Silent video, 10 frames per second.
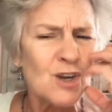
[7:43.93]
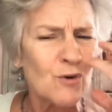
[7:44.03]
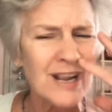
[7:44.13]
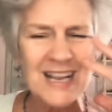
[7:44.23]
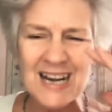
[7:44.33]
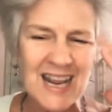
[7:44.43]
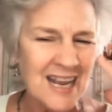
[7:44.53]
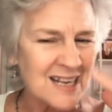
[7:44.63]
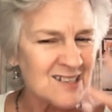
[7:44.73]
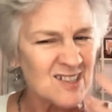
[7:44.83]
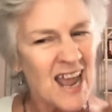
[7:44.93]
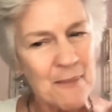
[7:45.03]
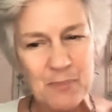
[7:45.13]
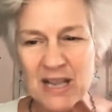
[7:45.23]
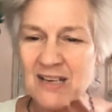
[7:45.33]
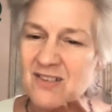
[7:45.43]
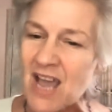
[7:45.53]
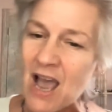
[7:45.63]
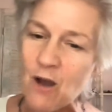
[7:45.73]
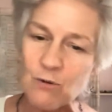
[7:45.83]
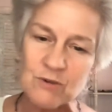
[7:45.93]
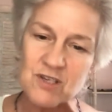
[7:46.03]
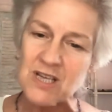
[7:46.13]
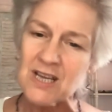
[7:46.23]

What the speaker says: crinkling, snapping sound.